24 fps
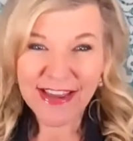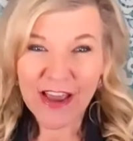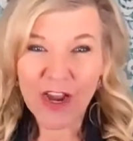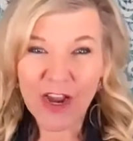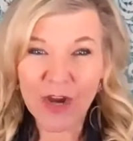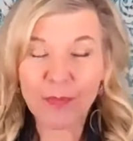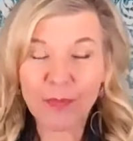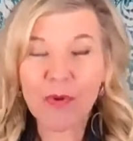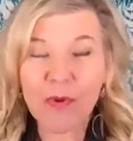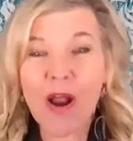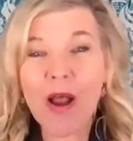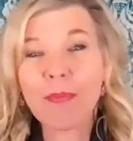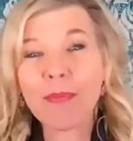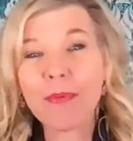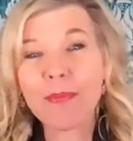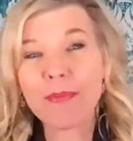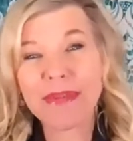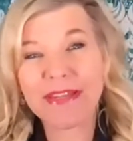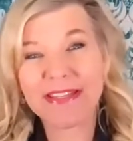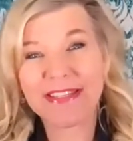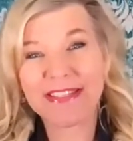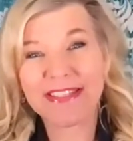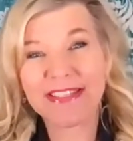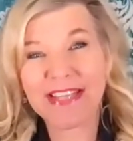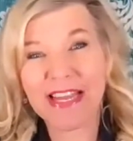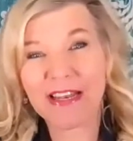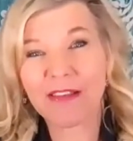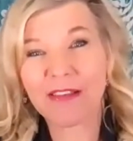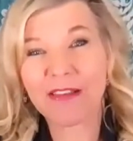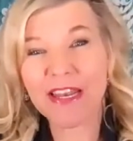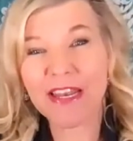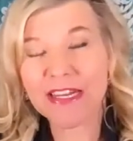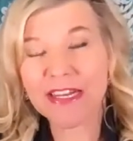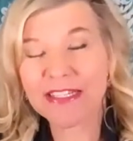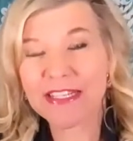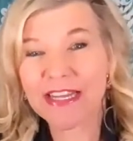Our problem is that a
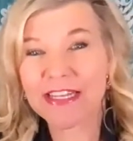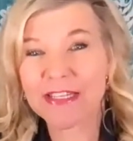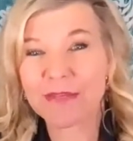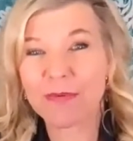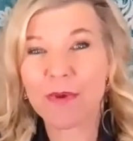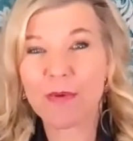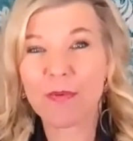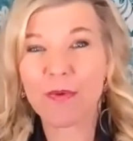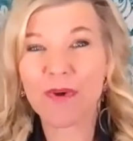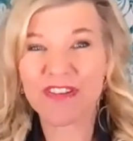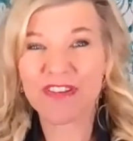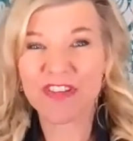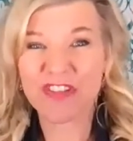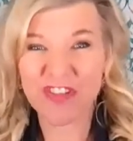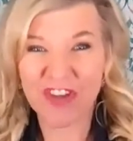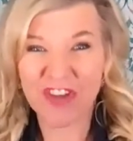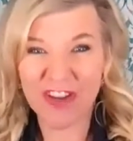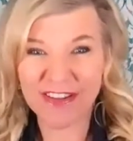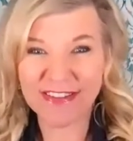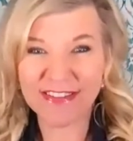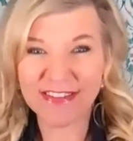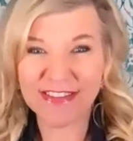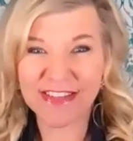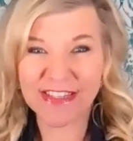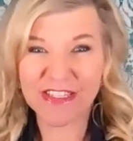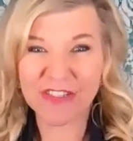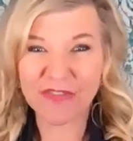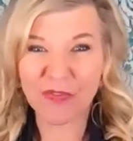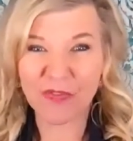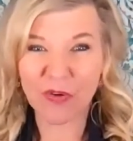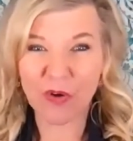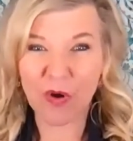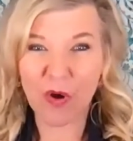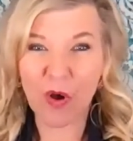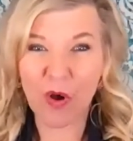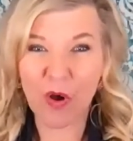lot of times we want justice
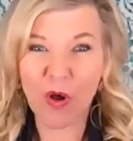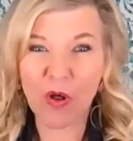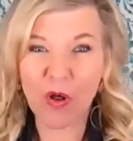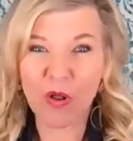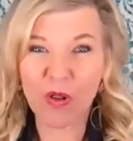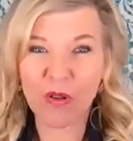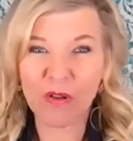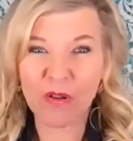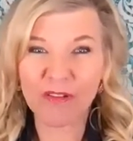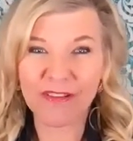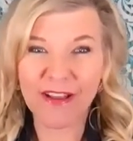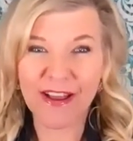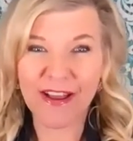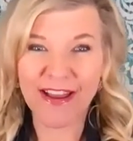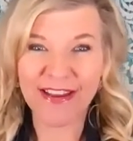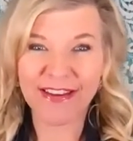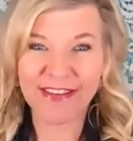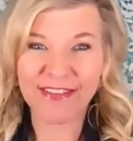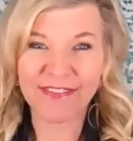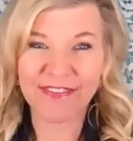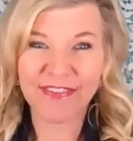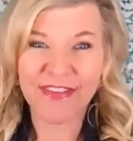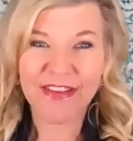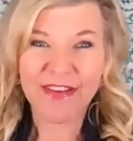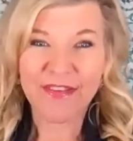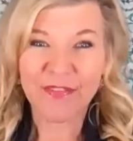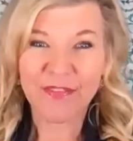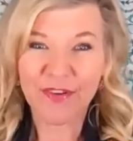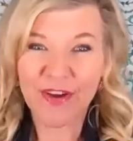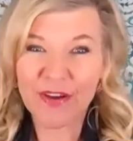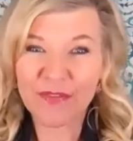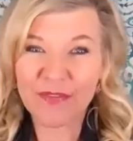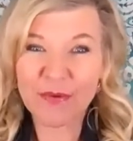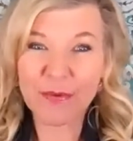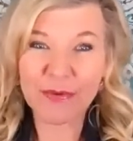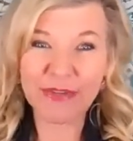for
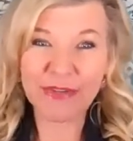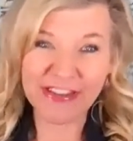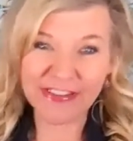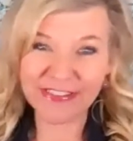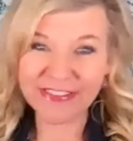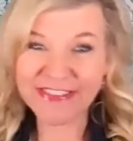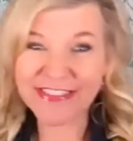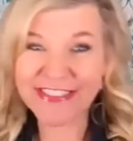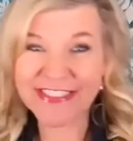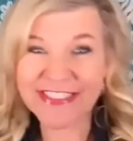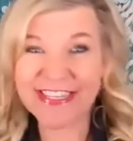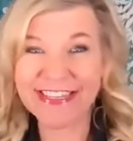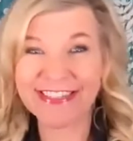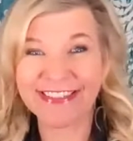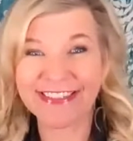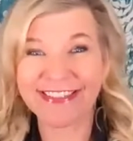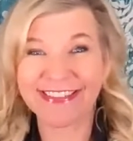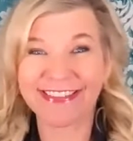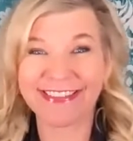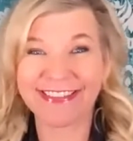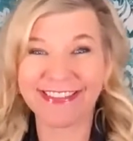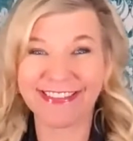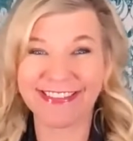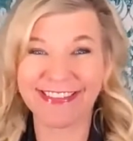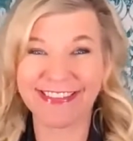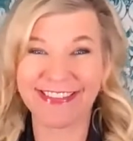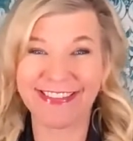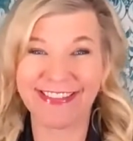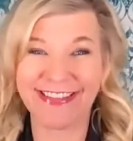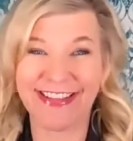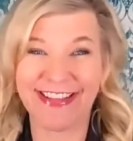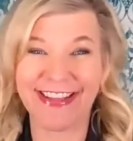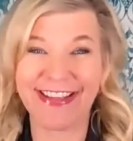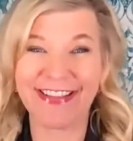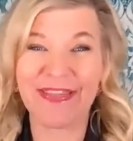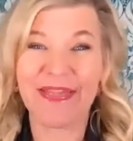everyone else.
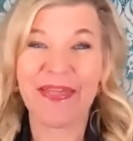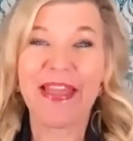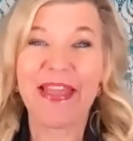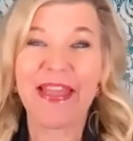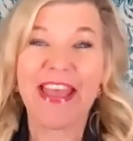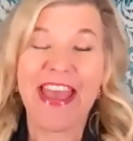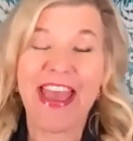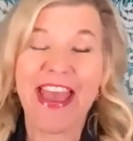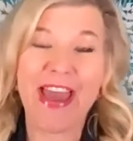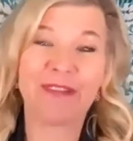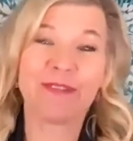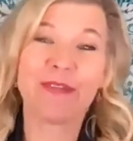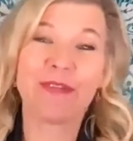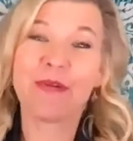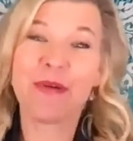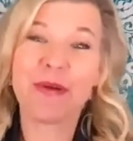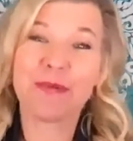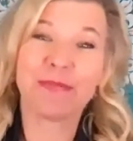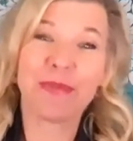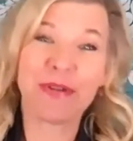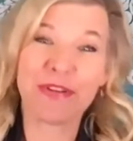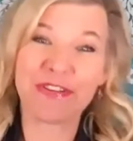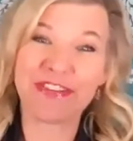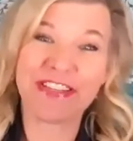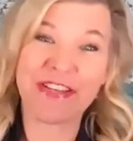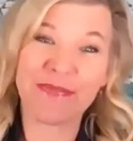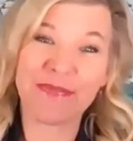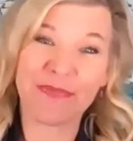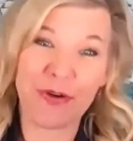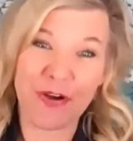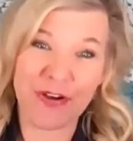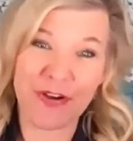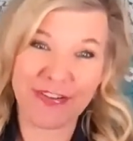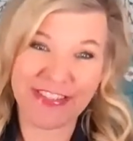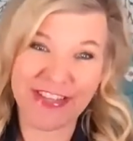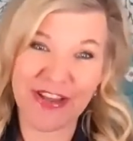And we want mercy for
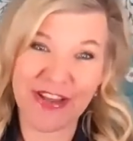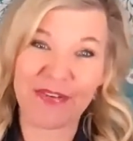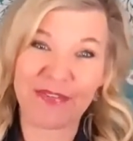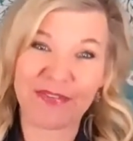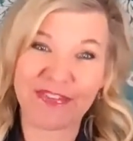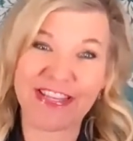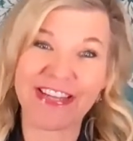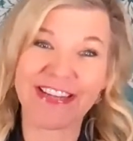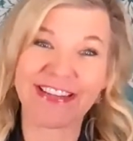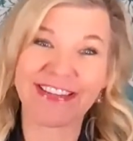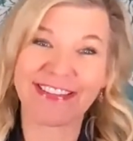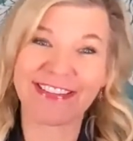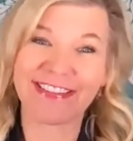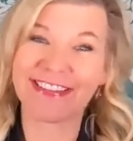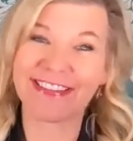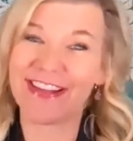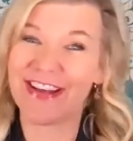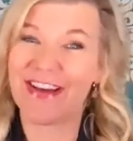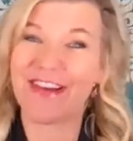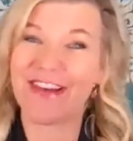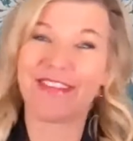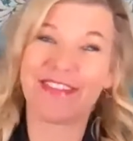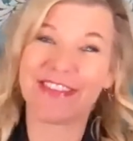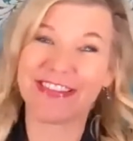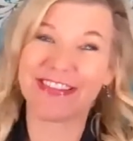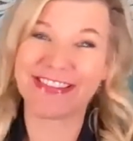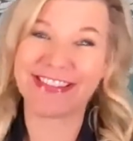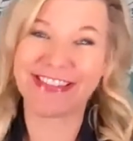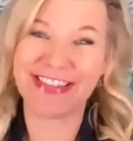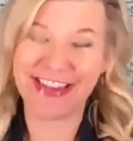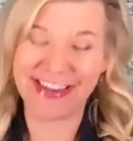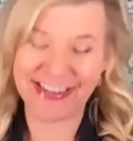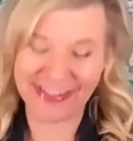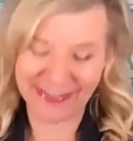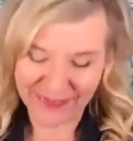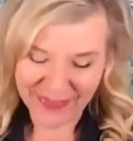ourselves. I'm just
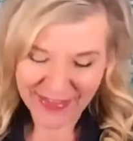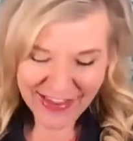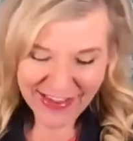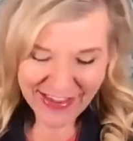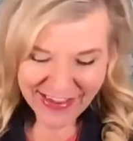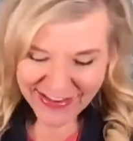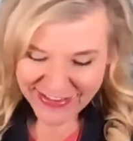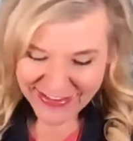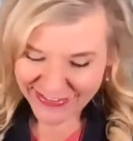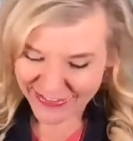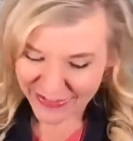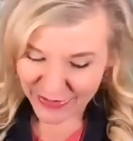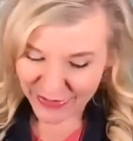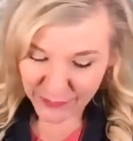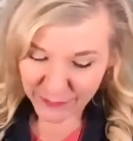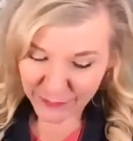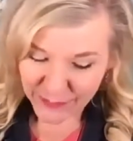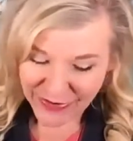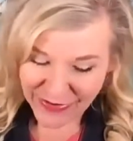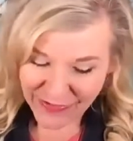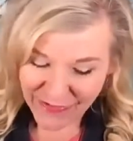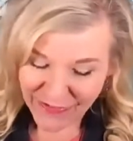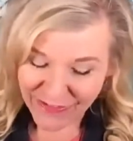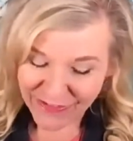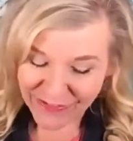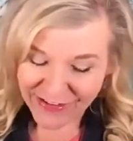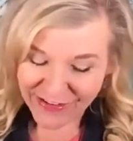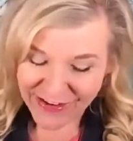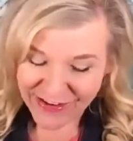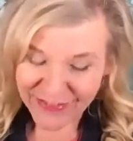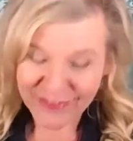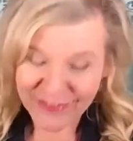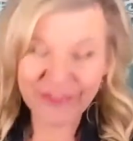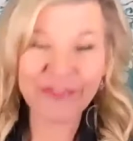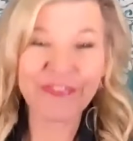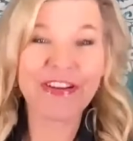saying. So we are
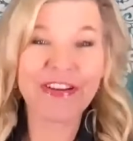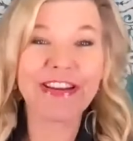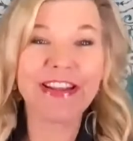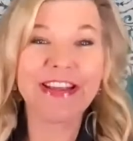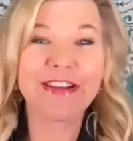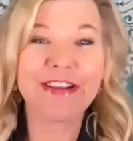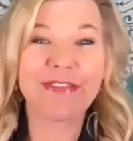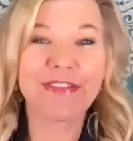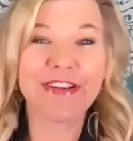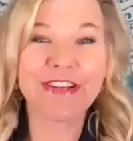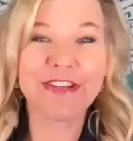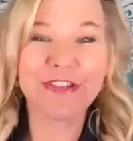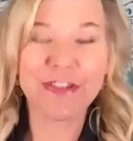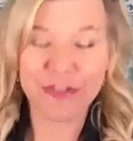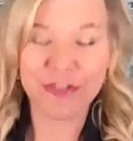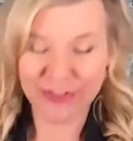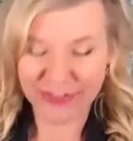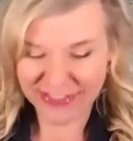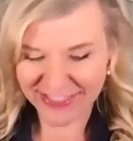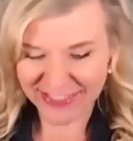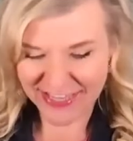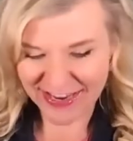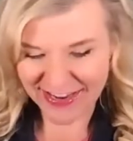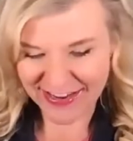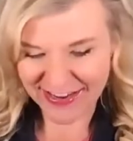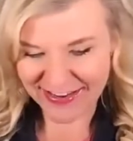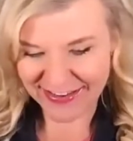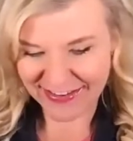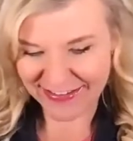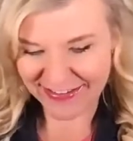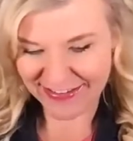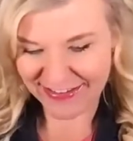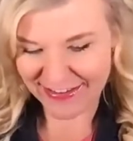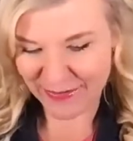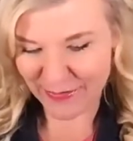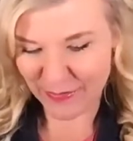kind of funny creatures
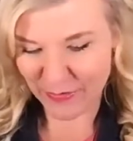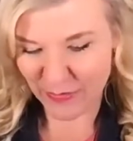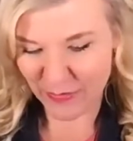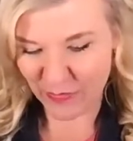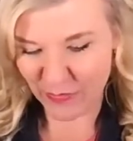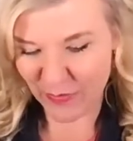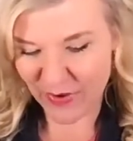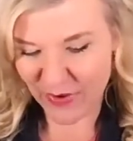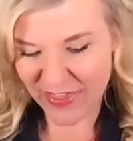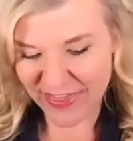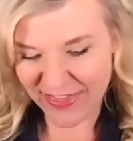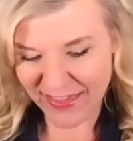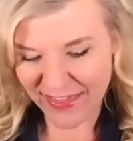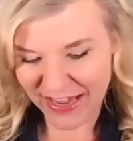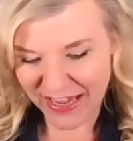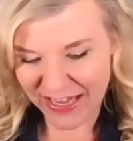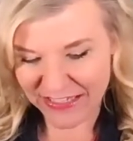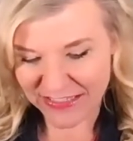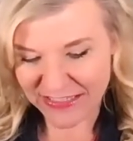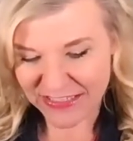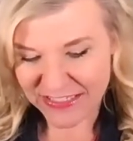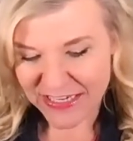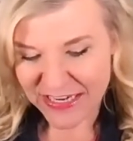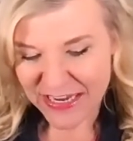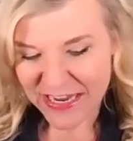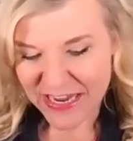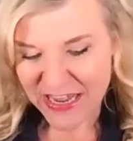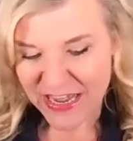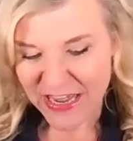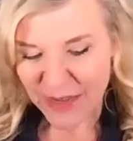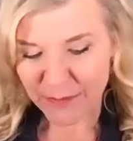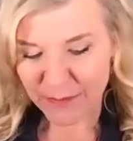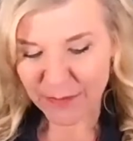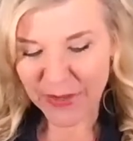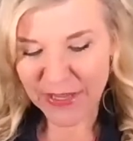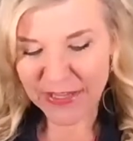with that.
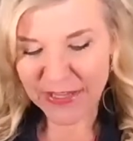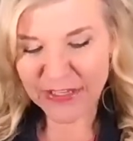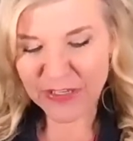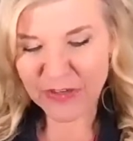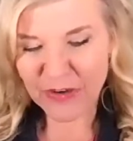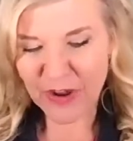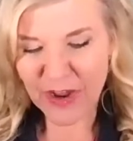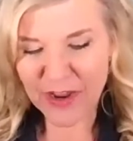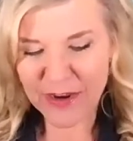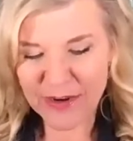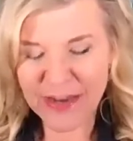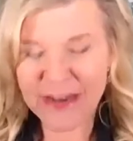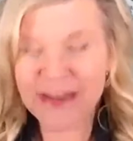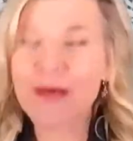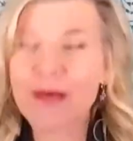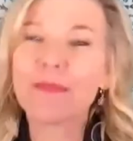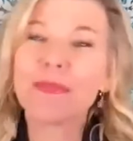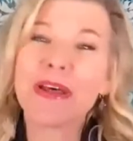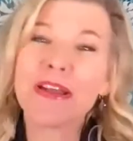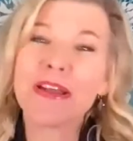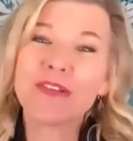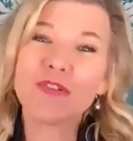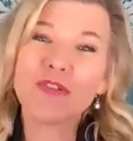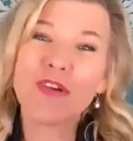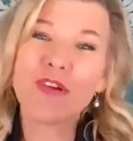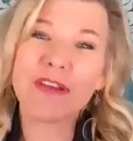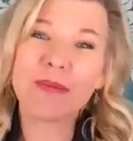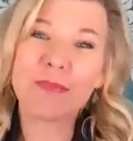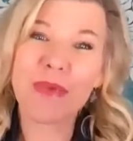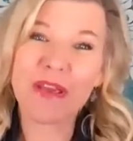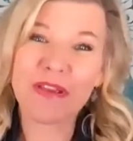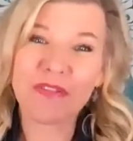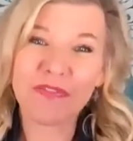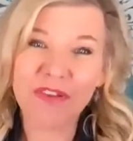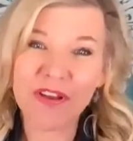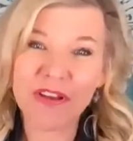But, and I'm not trying to
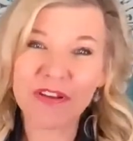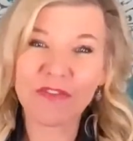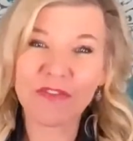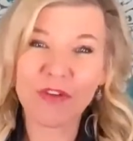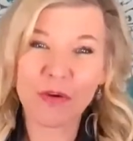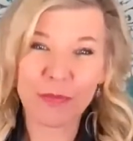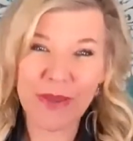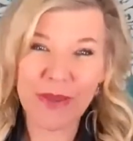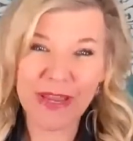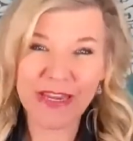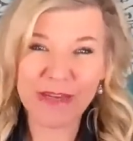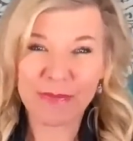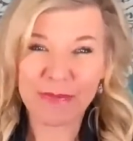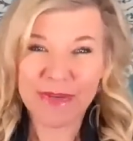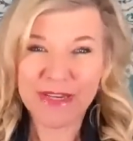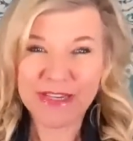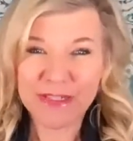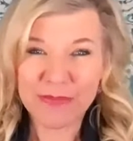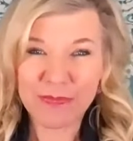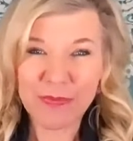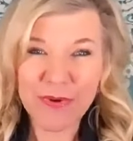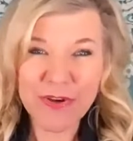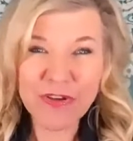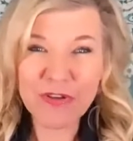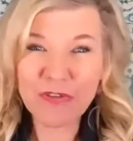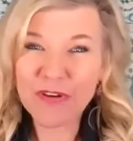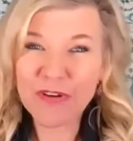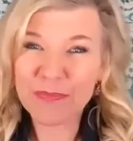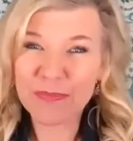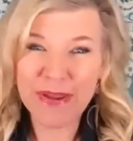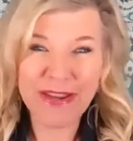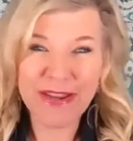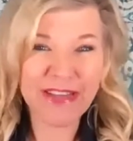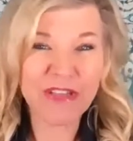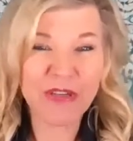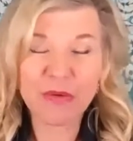make fun of your pain, because when you're in
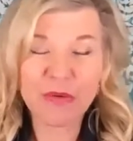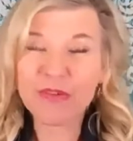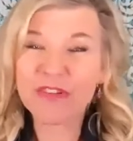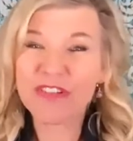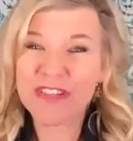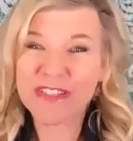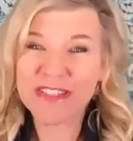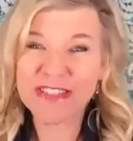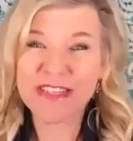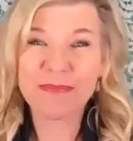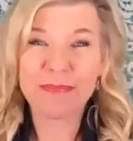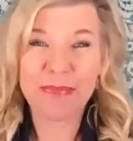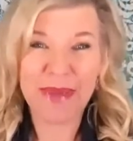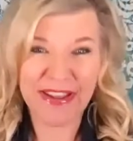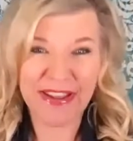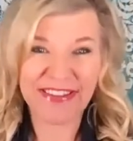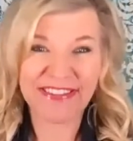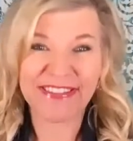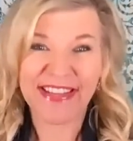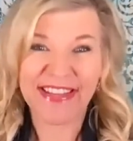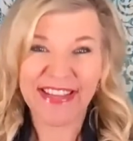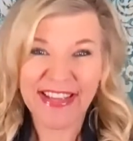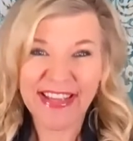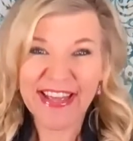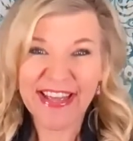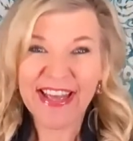pain, you are just in pain.